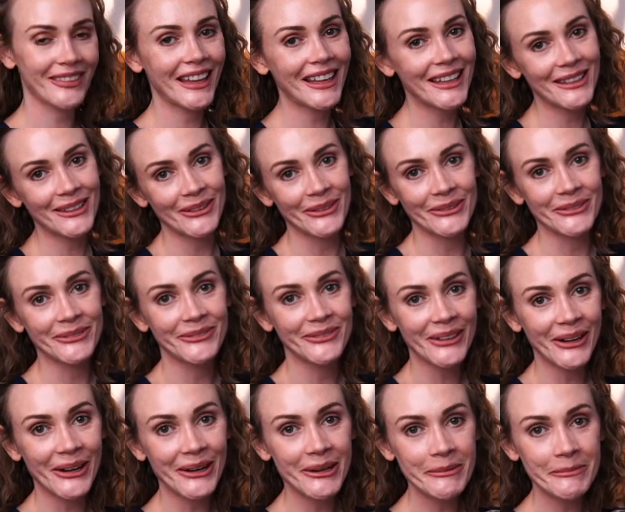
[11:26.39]
Thank you
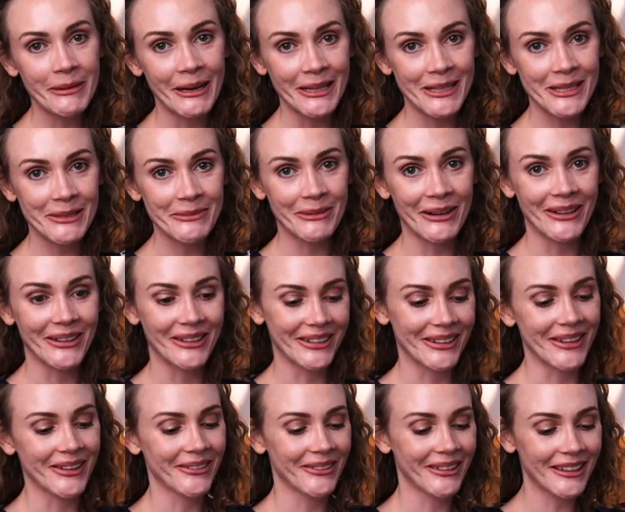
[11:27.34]
very much,
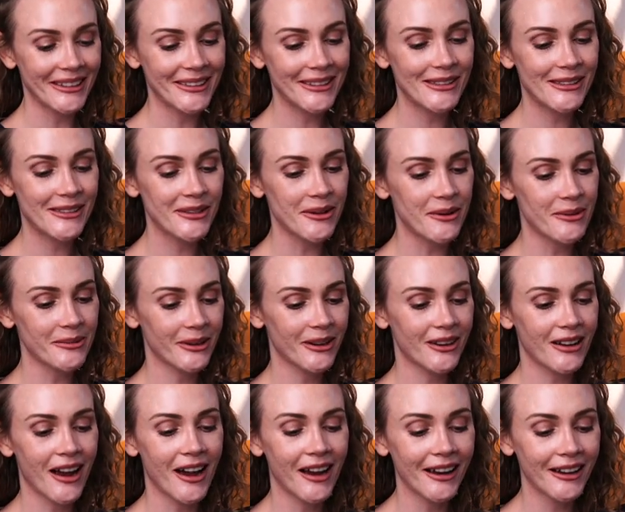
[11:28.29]
Mario. That's so
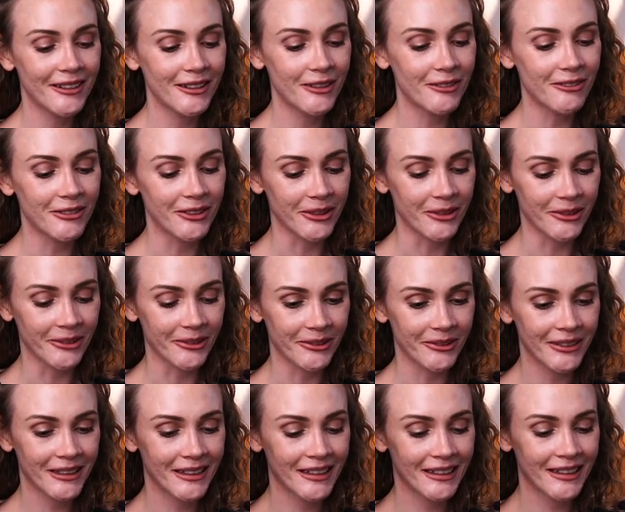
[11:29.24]
kind of
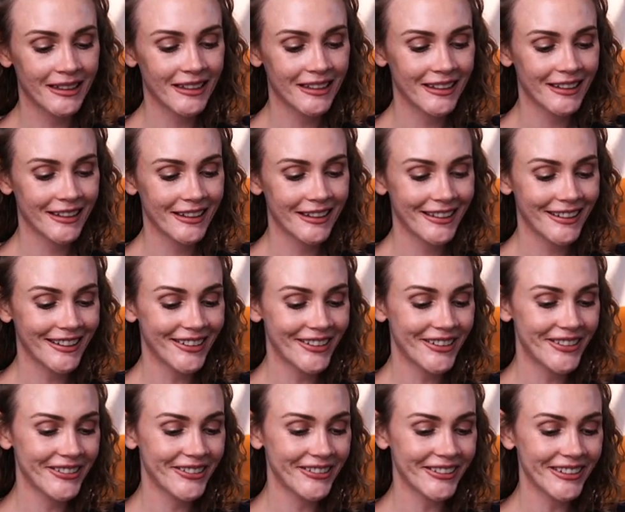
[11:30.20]
you.
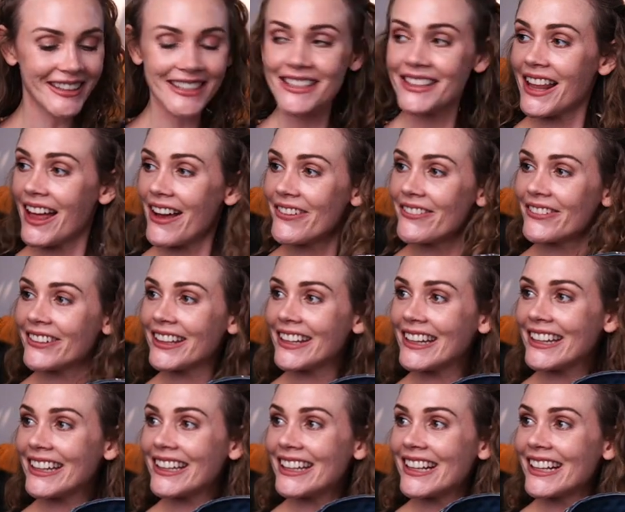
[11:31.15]
Oh, it's
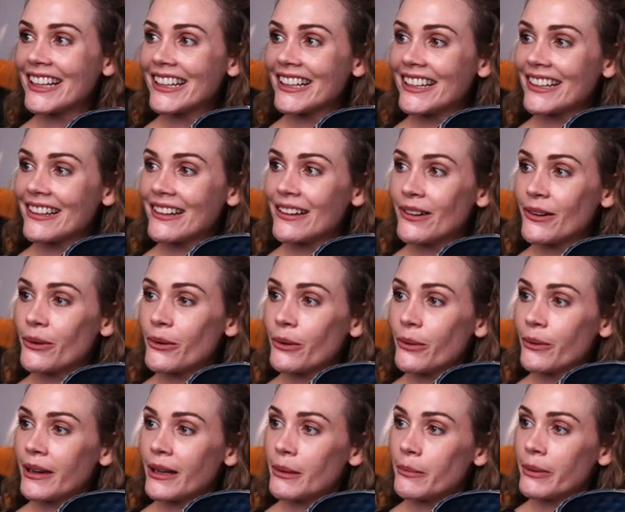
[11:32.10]
lovely. Who are
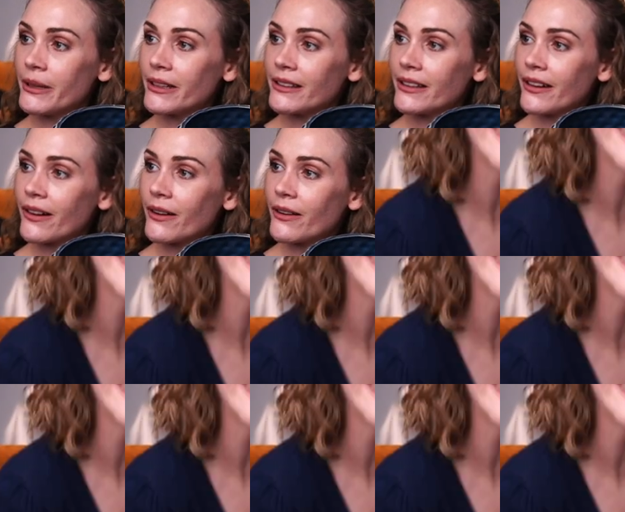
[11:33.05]
we gonna put in there?